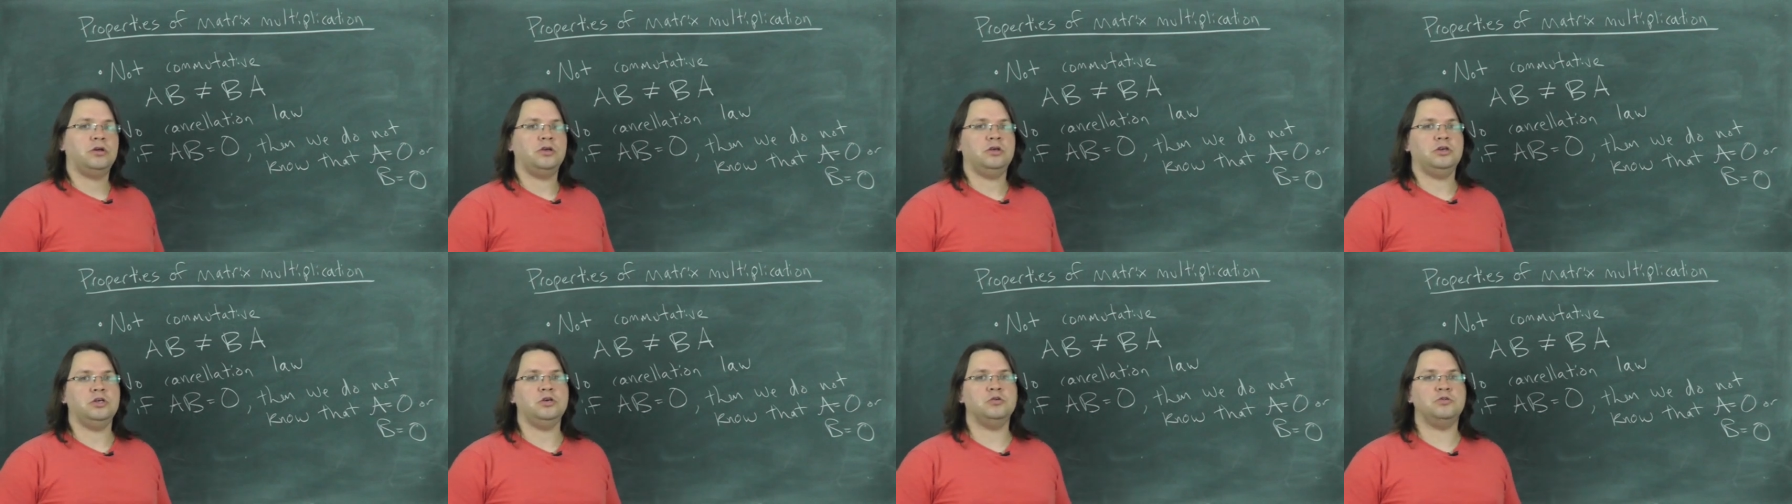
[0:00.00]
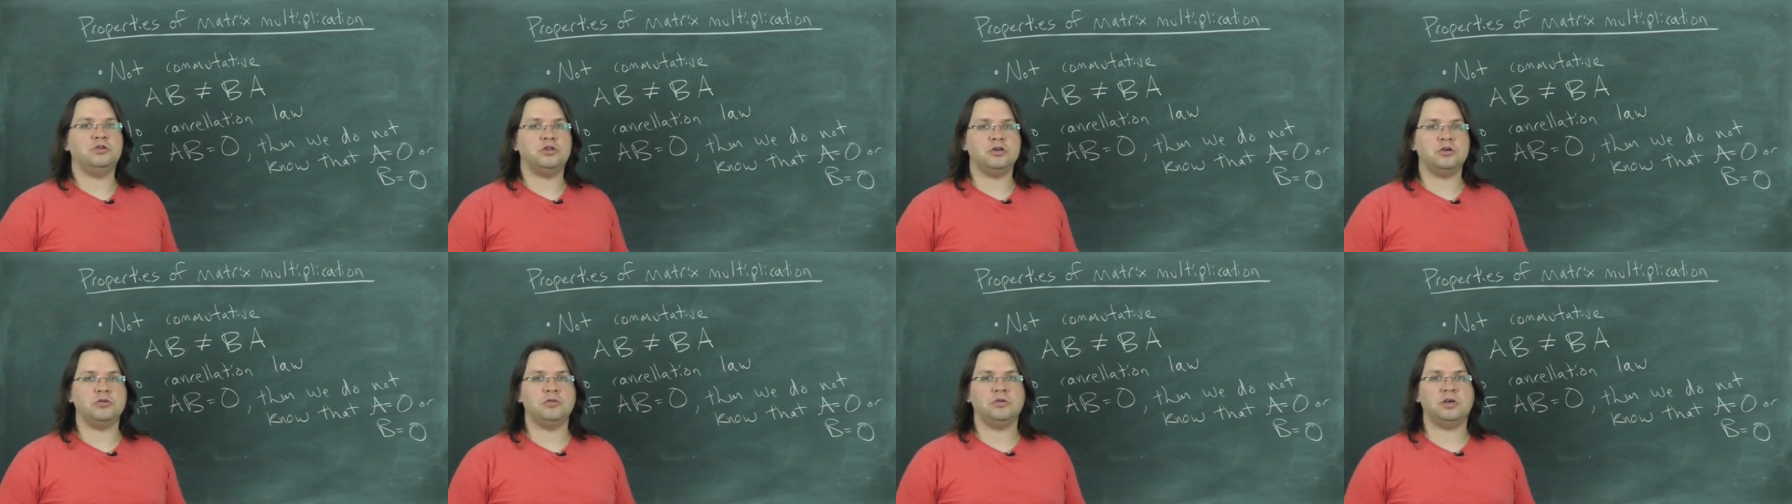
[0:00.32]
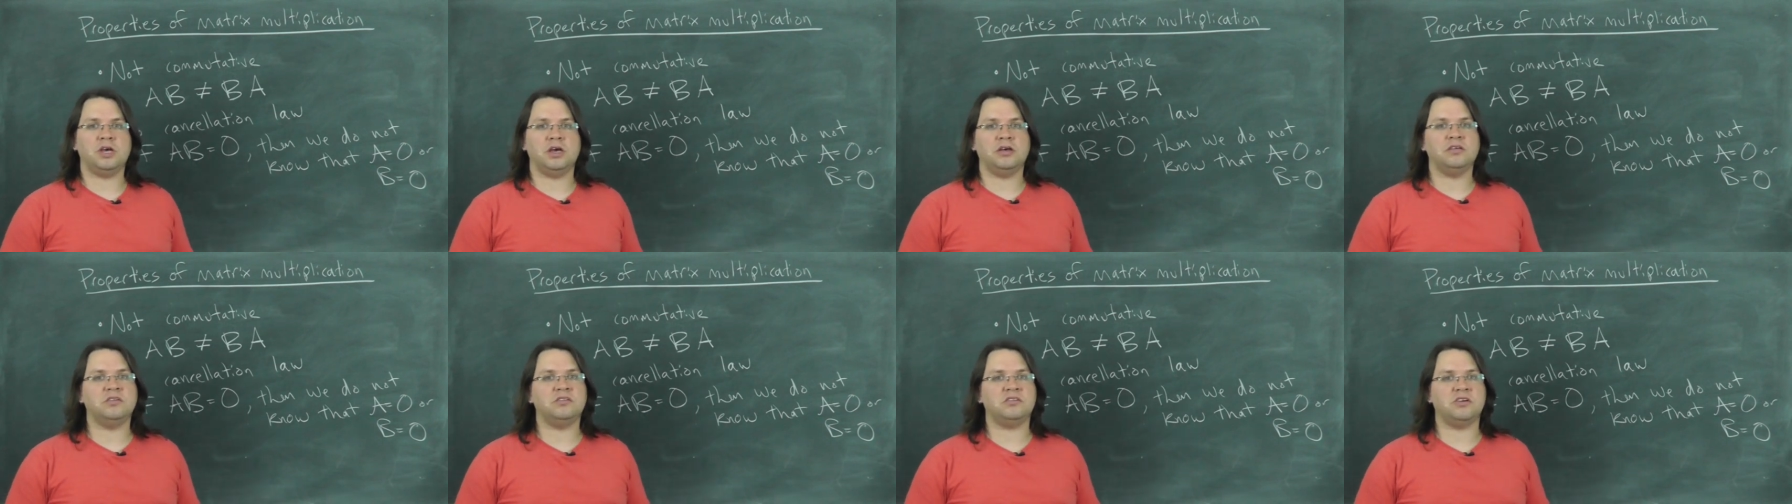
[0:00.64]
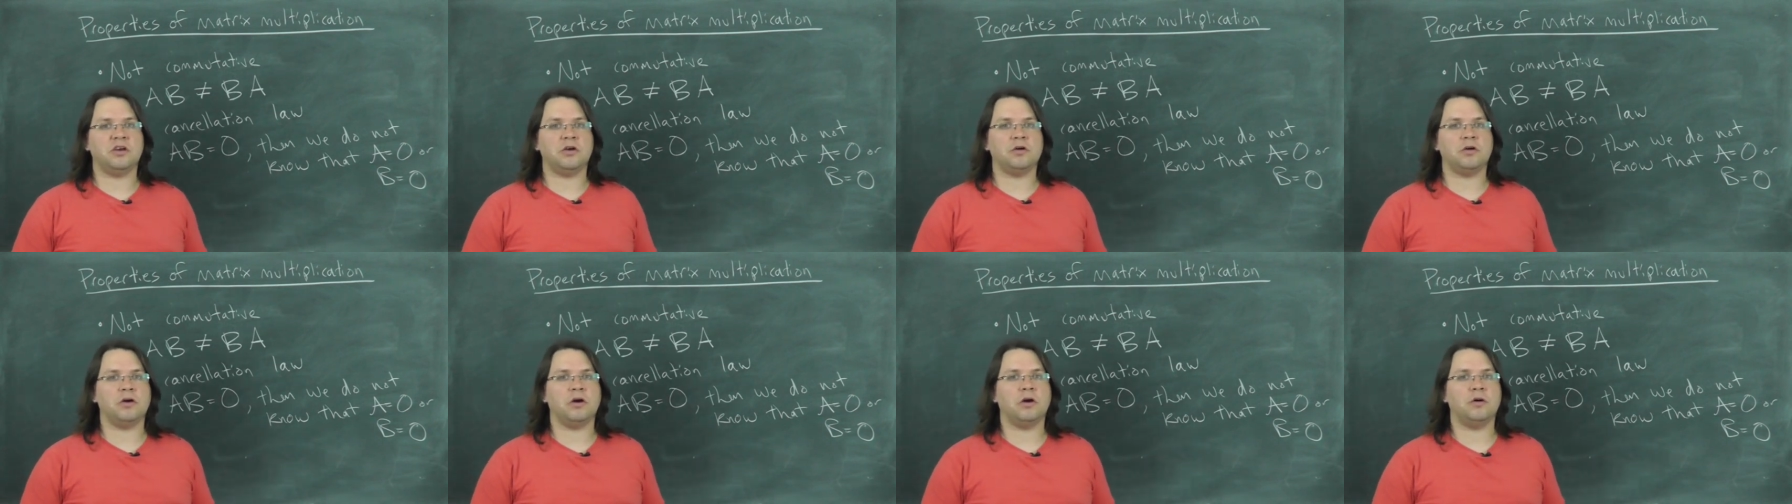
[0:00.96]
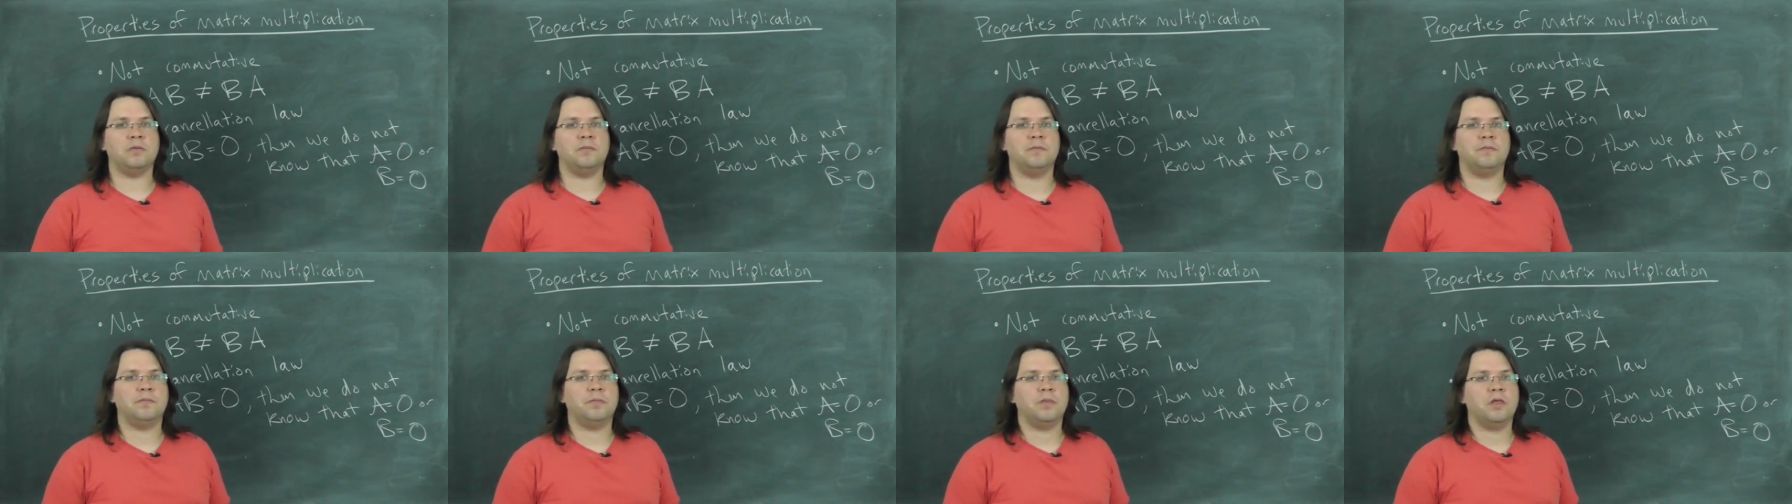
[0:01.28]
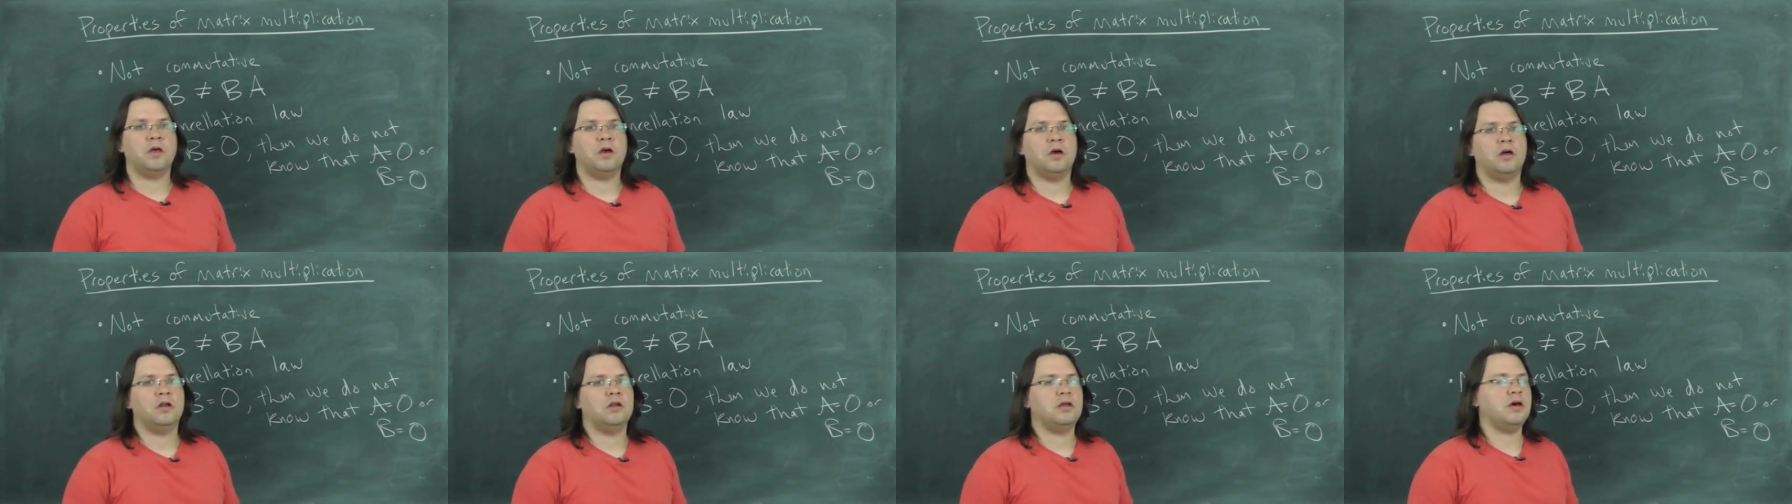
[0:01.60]
you do get 0.
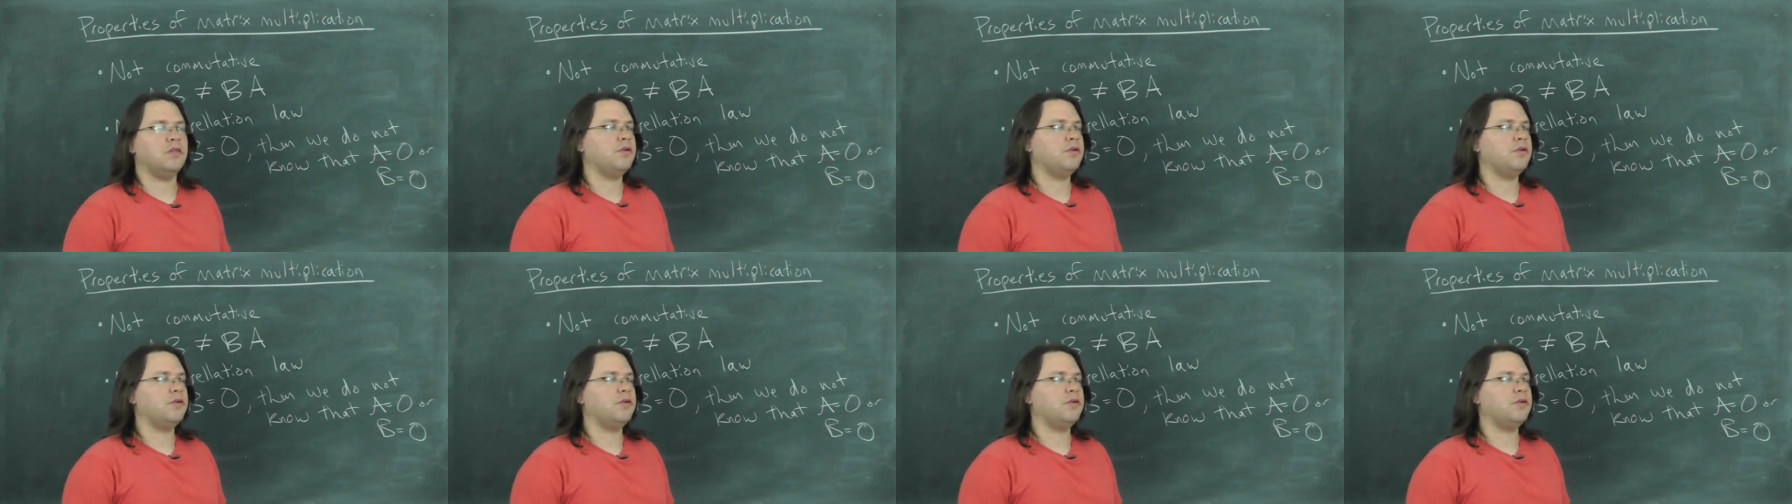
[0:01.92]
Now